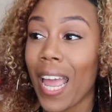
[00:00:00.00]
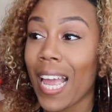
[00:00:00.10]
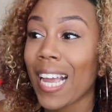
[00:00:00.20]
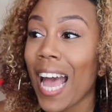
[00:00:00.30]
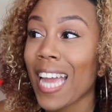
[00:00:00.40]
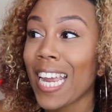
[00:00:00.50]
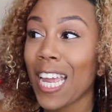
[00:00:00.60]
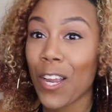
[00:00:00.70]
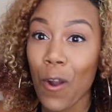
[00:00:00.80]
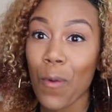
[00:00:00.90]
and kind
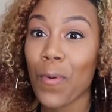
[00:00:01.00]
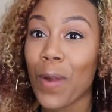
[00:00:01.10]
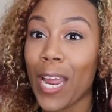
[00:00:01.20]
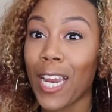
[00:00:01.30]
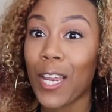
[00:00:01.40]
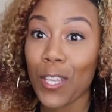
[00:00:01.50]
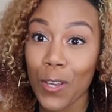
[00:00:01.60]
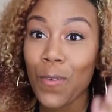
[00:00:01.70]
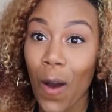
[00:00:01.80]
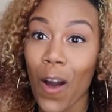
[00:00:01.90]
of incorporate
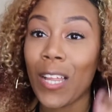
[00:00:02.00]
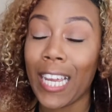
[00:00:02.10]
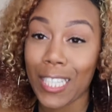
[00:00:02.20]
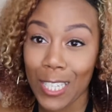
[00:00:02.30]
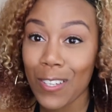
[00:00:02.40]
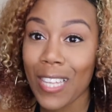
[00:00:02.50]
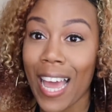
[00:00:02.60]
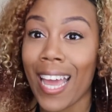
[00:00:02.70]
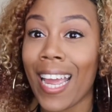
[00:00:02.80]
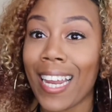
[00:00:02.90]
you all into
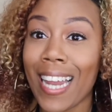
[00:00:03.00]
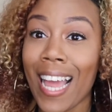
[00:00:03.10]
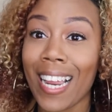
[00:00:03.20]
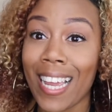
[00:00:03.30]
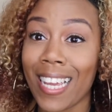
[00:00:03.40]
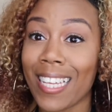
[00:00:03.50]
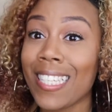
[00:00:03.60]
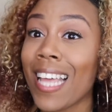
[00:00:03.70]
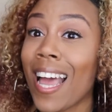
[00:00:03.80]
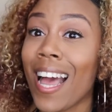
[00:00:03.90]
that, and that
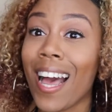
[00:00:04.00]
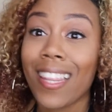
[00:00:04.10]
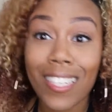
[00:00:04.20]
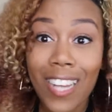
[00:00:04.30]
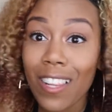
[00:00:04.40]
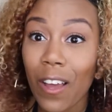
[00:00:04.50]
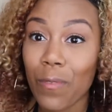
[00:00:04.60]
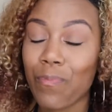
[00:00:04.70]
is the cello.